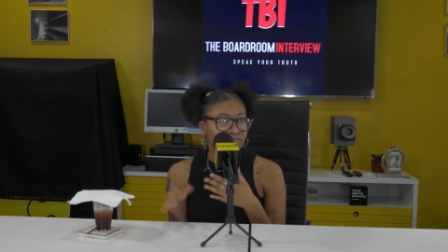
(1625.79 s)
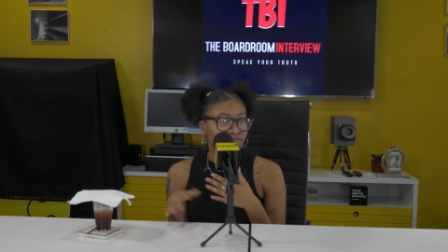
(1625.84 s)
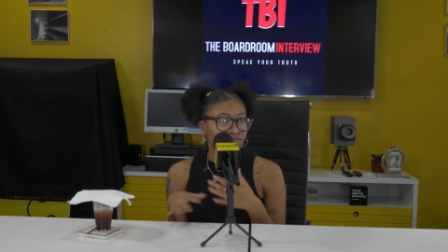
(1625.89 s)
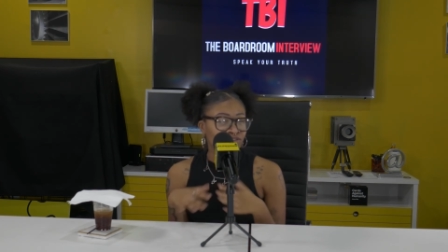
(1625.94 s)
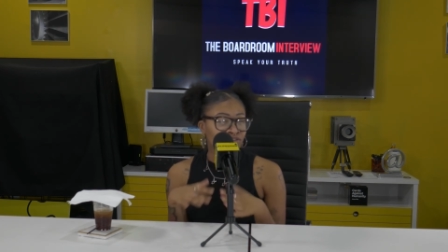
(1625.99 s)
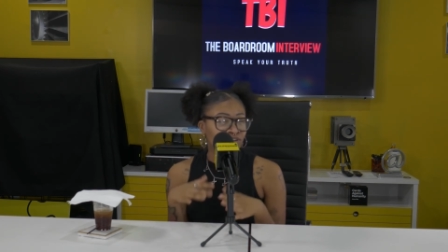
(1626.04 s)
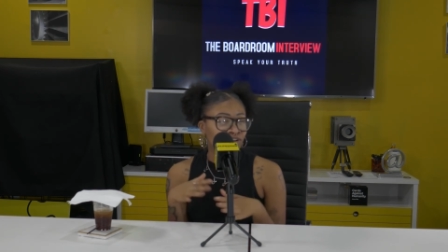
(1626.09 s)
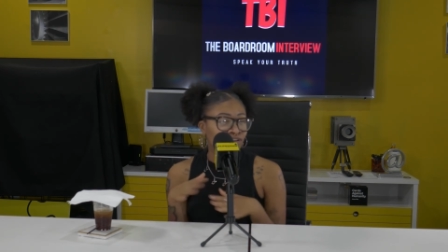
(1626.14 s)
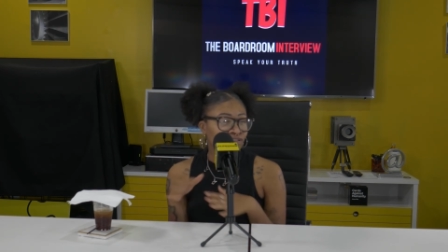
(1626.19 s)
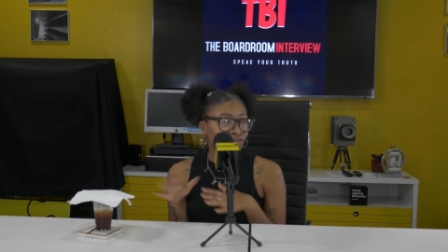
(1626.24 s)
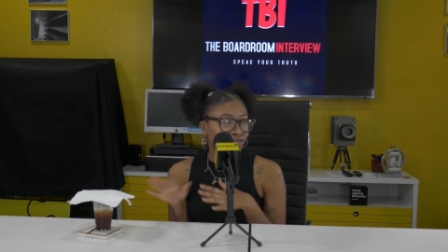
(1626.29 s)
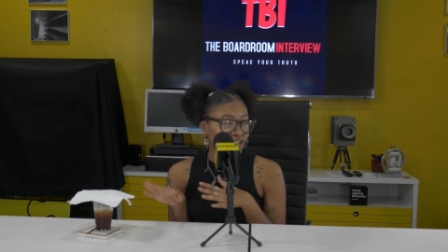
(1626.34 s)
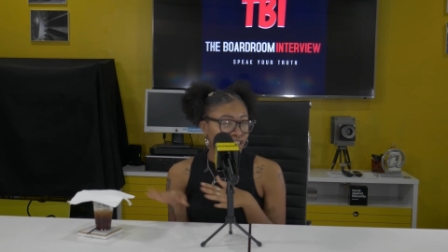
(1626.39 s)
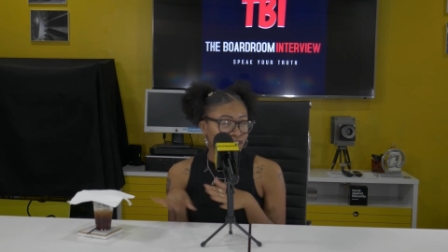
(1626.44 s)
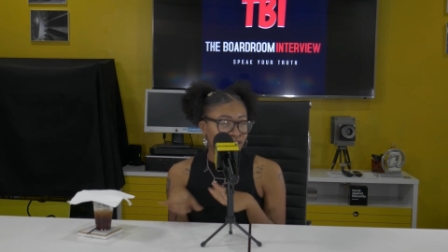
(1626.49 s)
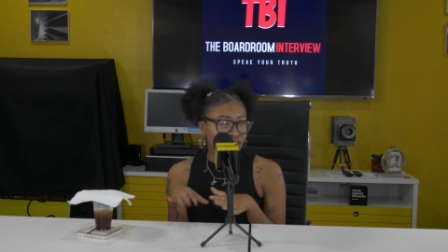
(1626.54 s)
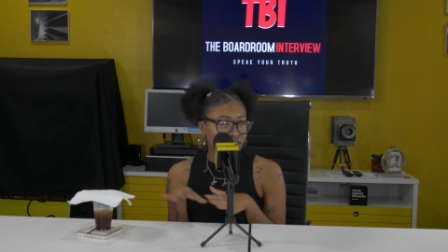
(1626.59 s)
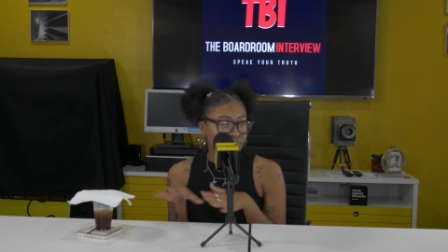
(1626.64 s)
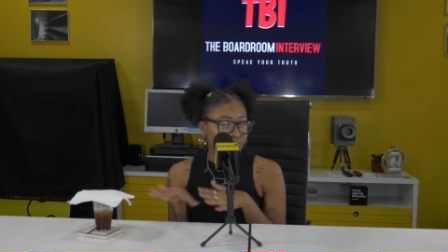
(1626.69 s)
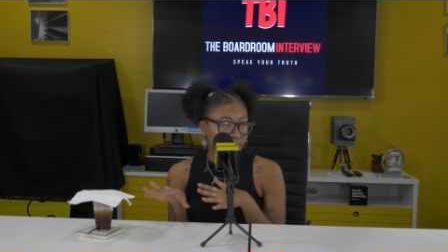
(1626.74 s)
you know
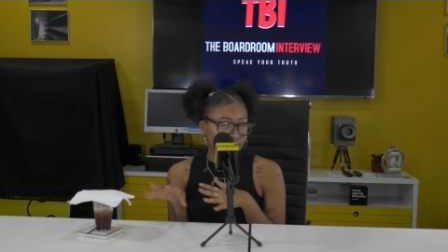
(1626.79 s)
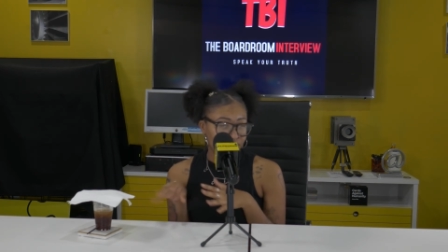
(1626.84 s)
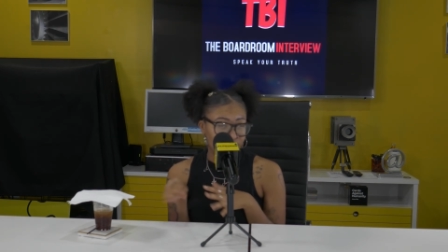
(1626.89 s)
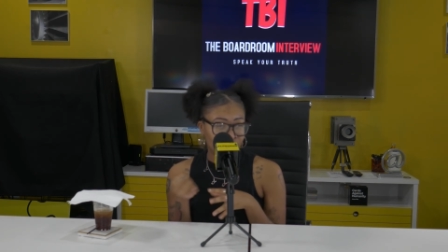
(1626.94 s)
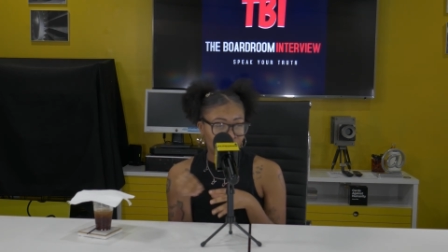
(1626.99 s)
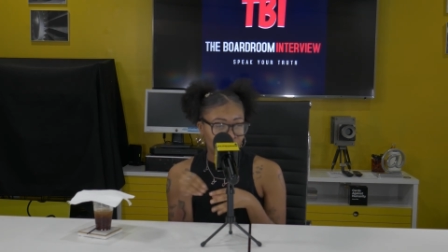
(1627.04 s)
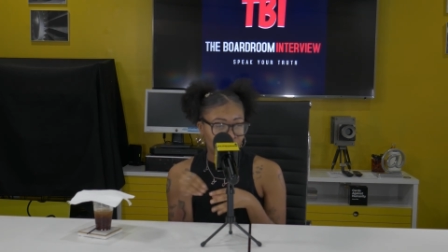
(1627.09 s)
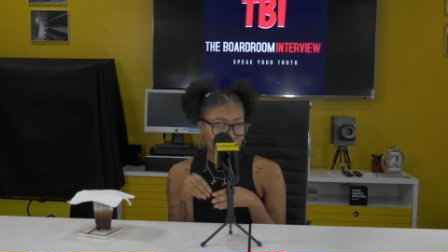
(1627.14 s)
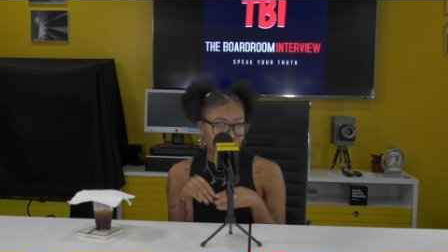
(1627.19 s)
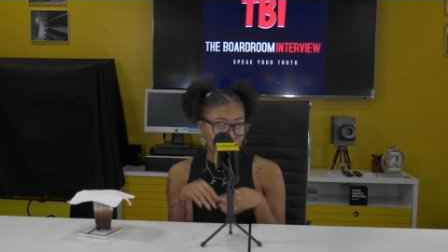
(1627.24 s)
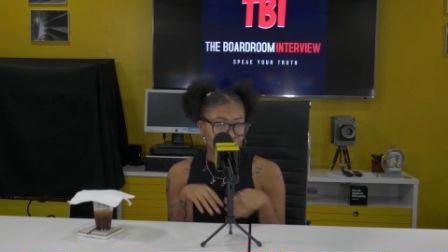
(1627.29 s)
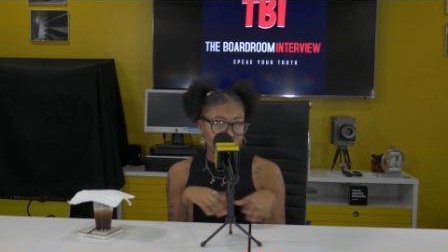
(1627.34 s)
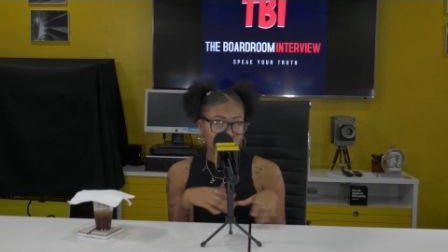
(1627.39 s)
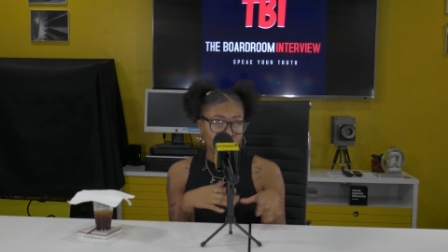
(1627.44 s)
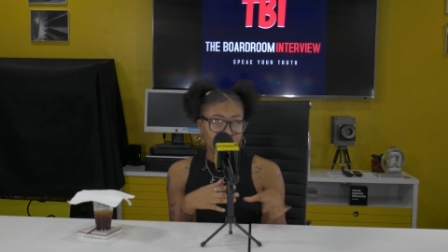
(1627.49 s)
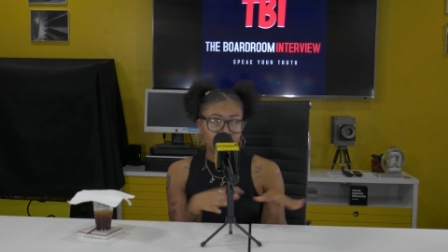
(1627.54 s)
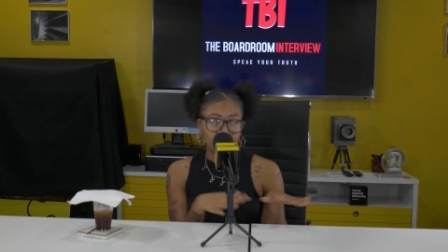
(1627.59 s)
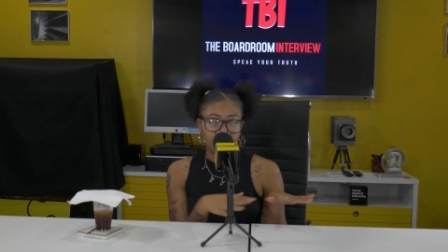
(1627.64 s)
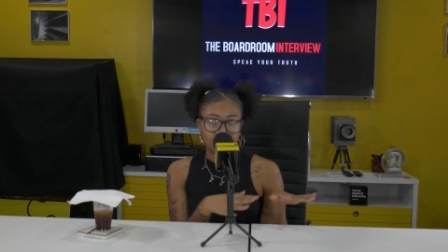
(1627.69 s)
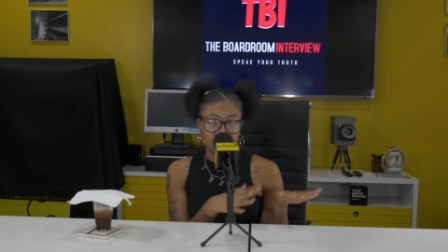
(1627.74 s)
into branding or